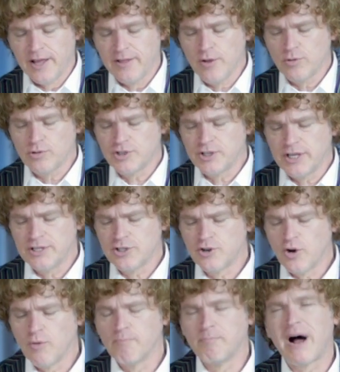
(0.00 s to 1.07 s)
and those things
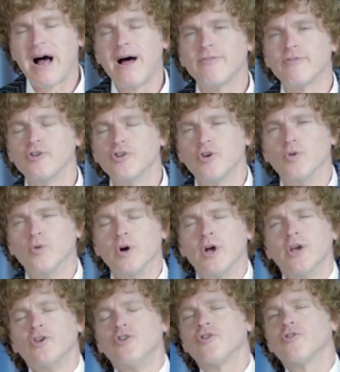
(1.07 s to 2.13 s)
don't bother you
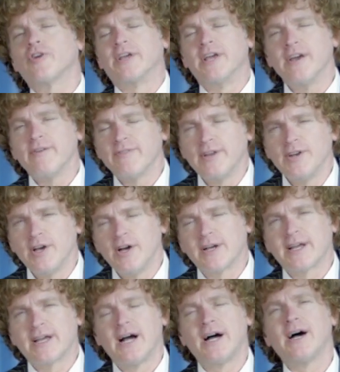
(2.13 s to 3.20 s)
you're given a
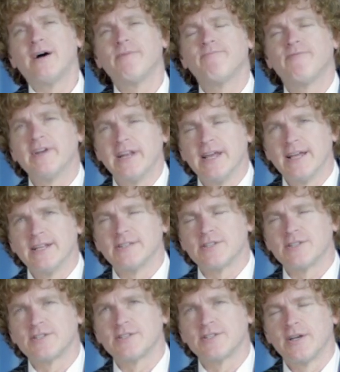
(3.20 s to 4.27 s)

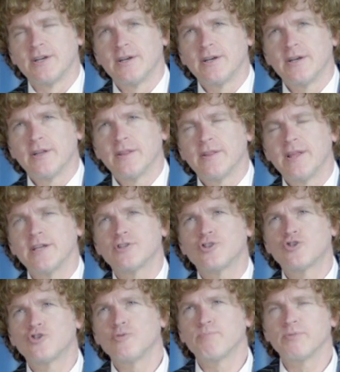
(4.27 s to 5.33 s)
confidence that
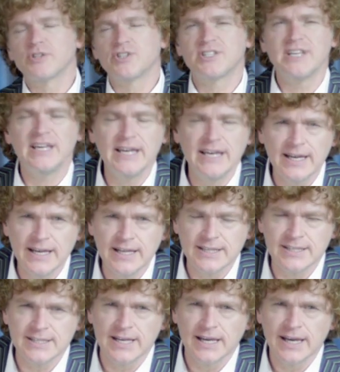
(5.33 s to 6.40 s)

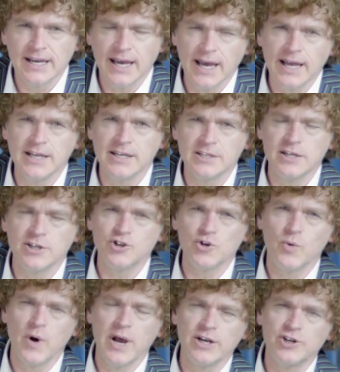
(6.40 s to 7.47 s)
supersedes any
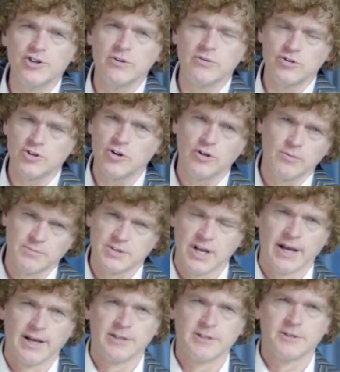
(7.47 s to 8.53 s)
situation or
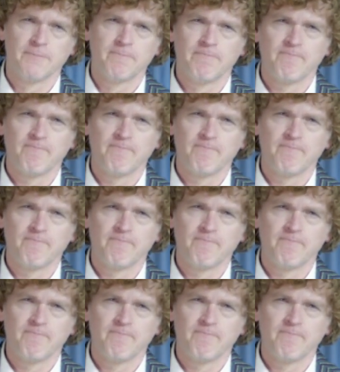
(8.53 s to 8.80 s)
circumstance